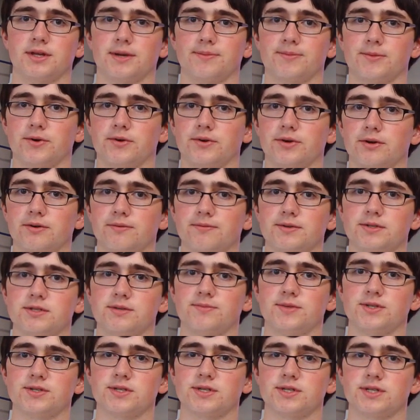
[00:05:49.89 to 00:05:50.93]
I'm going over to
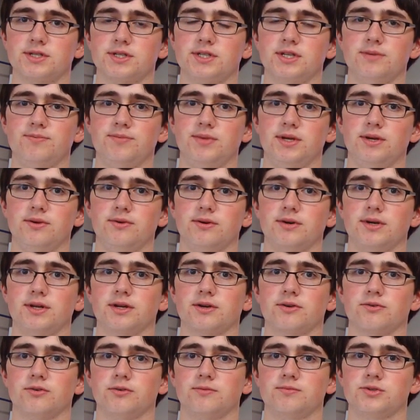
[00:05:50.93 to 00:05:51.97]
Mississippi on a
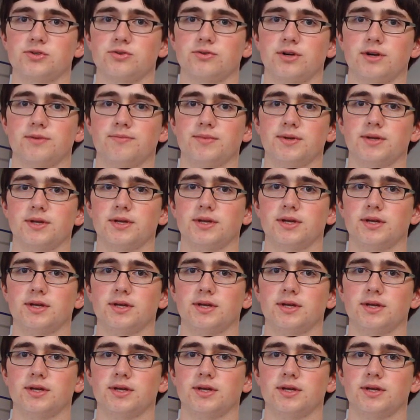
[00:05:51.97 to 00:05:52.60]
group trip.